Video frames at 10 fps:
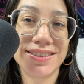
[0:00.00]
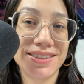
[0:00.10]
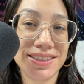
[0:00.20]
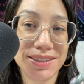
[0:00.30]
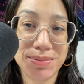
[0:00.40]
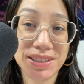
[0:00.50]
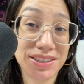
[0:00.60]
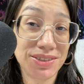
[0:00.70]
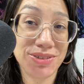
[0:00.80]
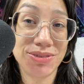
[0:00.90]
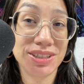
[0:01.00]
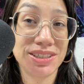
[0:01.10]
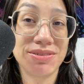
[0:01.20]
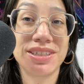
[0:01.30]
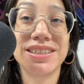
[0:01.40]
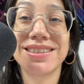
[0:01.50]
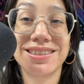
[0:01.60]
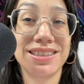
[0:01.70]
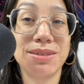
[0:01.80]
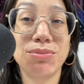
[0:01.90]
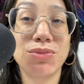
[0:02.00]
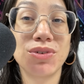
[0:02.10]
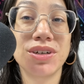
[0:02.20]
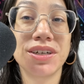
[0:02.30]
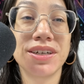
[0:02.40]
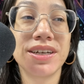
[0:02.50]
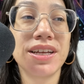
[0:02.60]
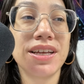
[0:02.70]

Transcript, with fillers: just makes you really want to sleep more.